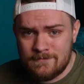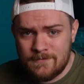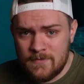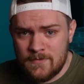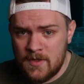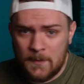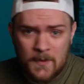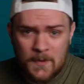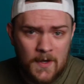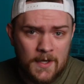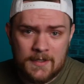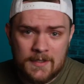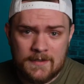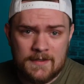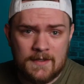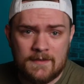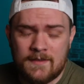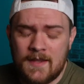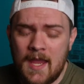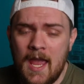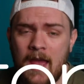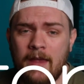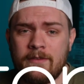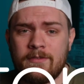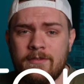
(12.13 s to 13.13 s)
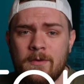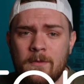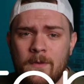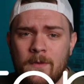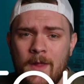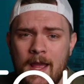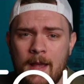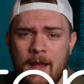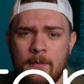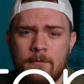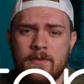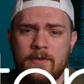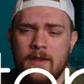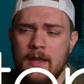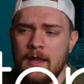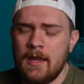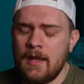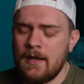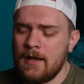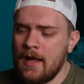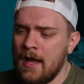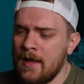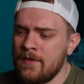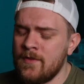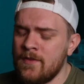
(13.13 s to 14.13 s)
The product is Casterlabs,
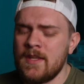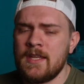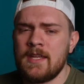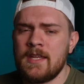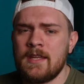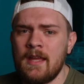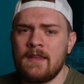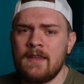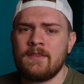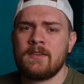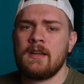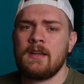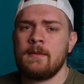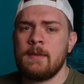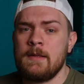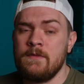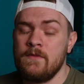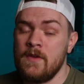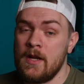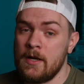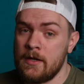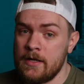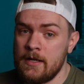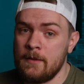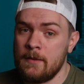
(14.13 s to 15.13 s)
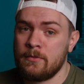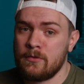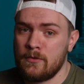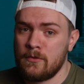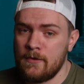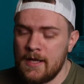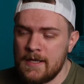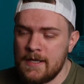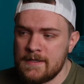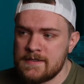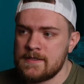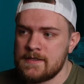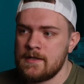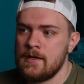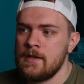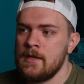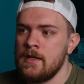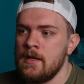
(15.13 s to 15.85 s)
and I think you guys are going to be very impressed